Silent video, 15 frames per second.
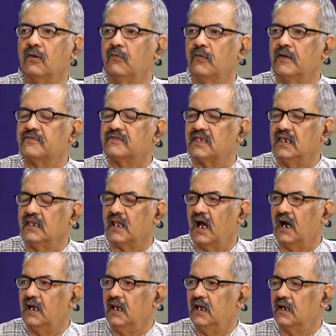we have seen
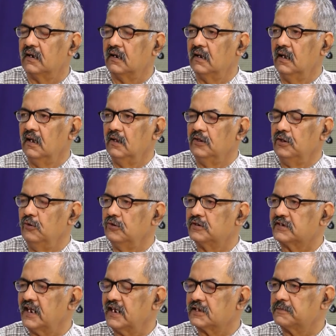earlier new
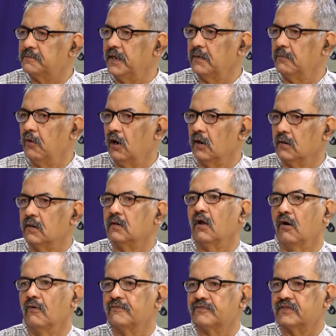states being born
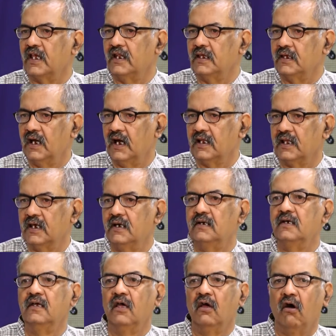of Telangana,
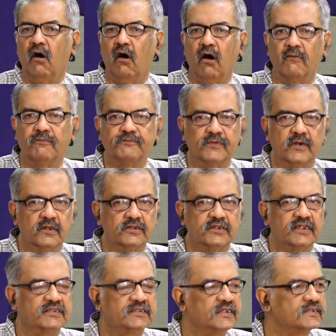of
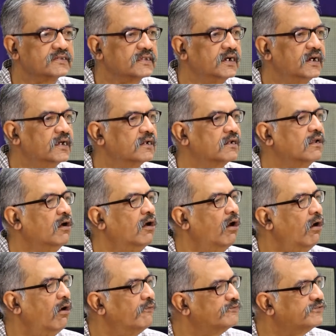Chhattisgarh,
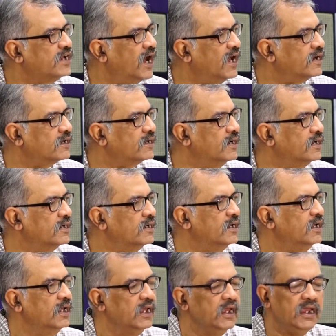of Jharkhand.
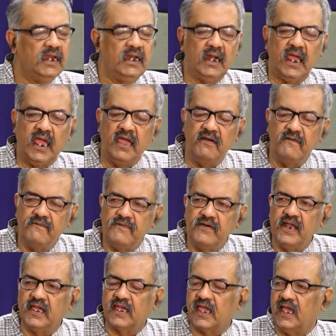In
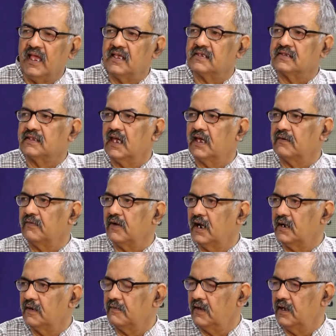every case, there
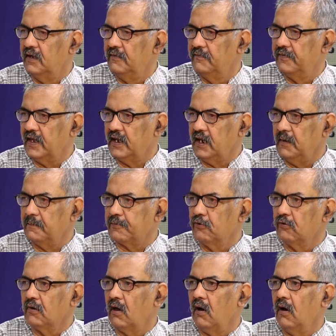were very
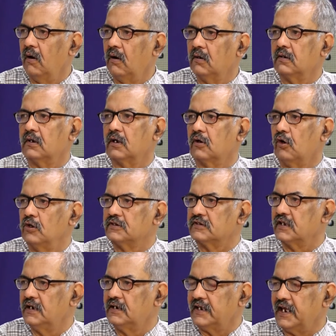prolonged
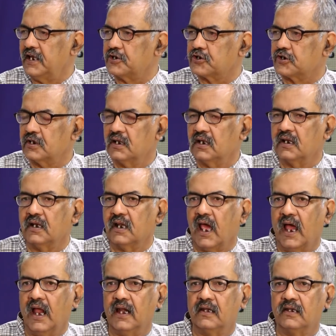consultation
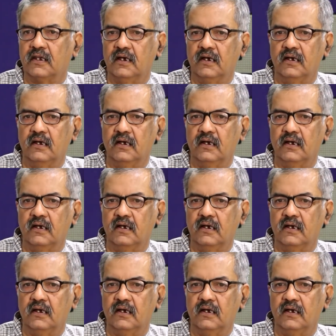and